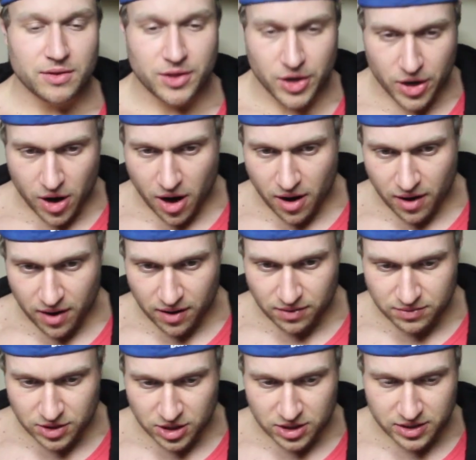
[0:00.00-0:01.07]
There
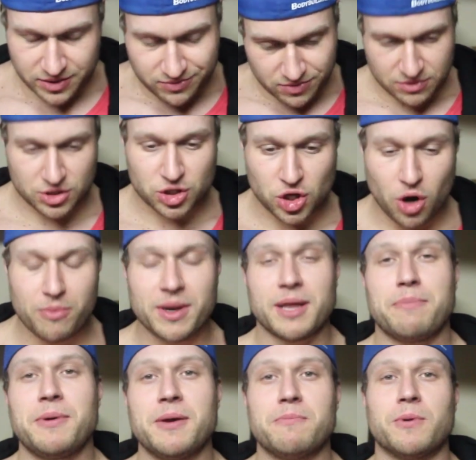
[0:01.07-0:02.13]
are just so
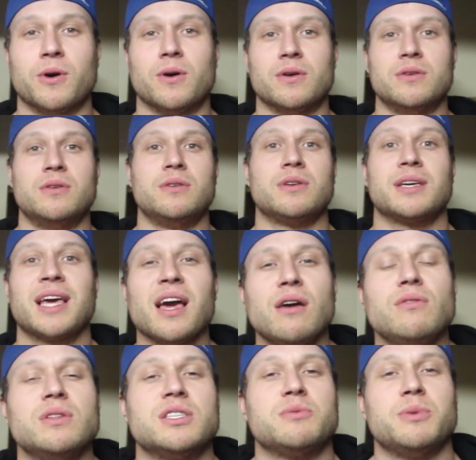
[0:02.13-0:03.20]
many people,
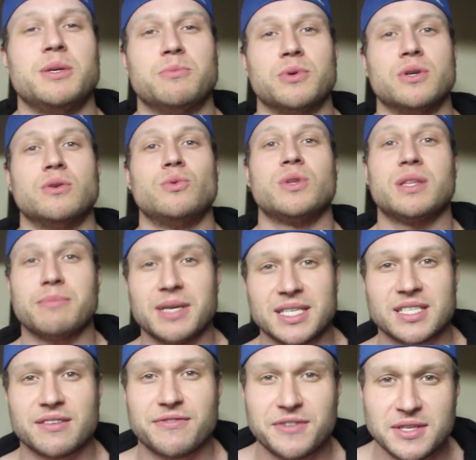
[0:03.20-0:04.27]
countless people with
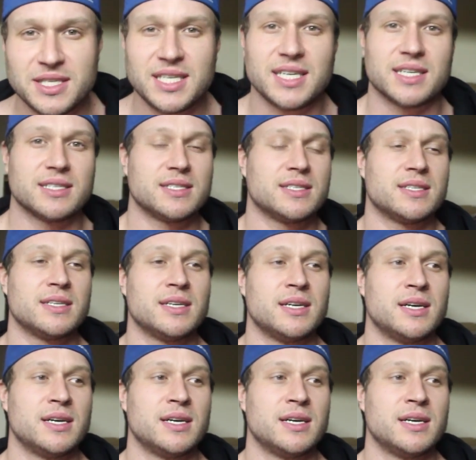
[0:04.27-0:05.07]
amazing physiques.